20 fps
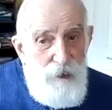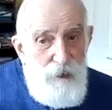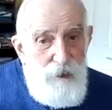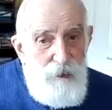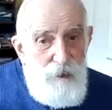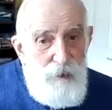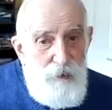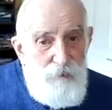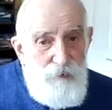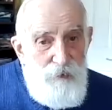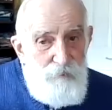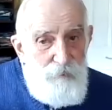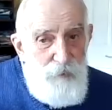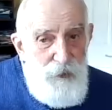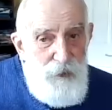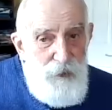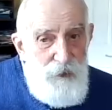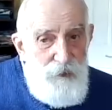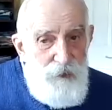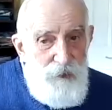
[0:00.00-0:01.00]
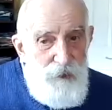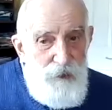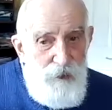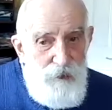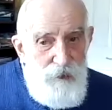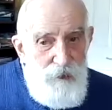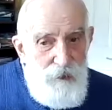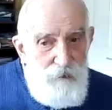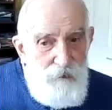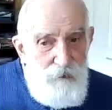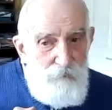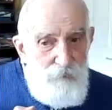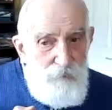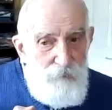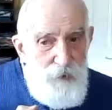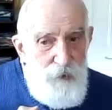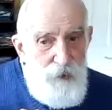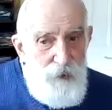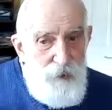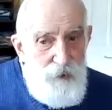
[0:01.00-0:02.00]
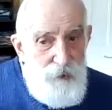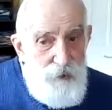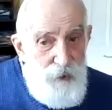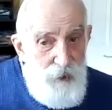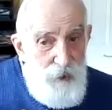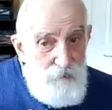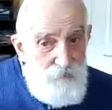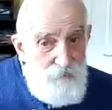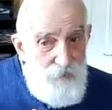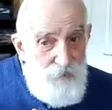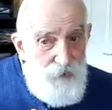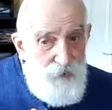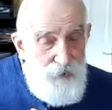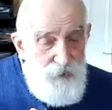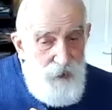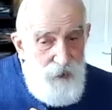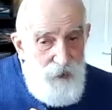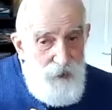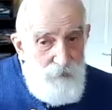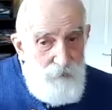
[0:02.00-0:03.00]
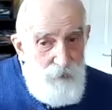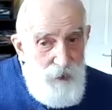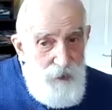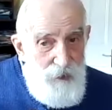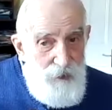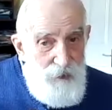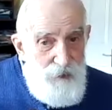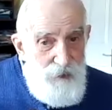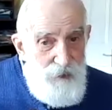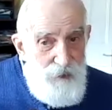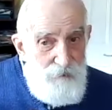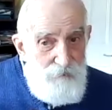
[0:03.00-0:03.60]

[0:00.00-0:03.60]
You have to begin starting putting yourself in the right place.